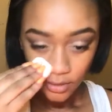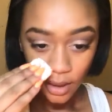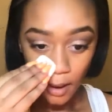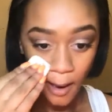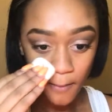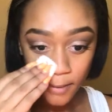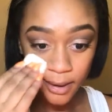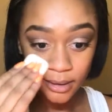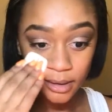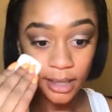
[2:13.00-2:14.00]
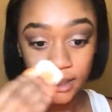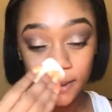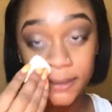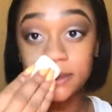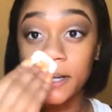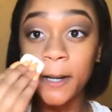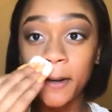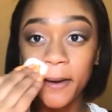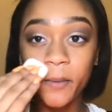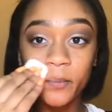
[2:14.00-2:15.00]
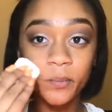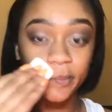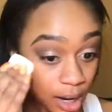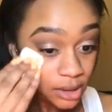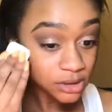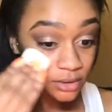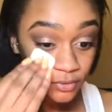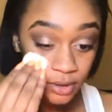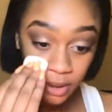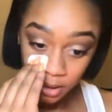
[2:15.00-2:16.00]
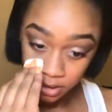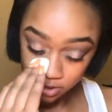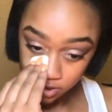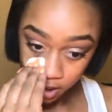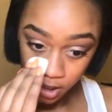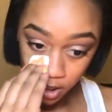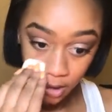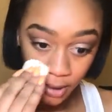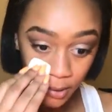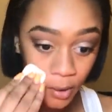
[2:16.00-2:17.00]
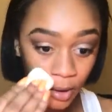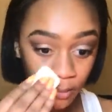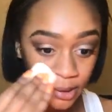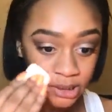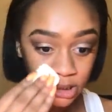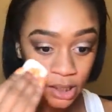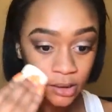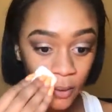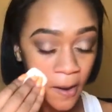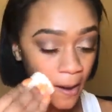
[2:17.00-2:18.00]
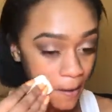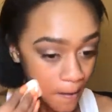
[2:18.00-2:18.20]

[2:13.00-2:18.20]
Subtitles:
Yeah, I'm kind of liking this, y'all. It actually really is taking like all my shine away,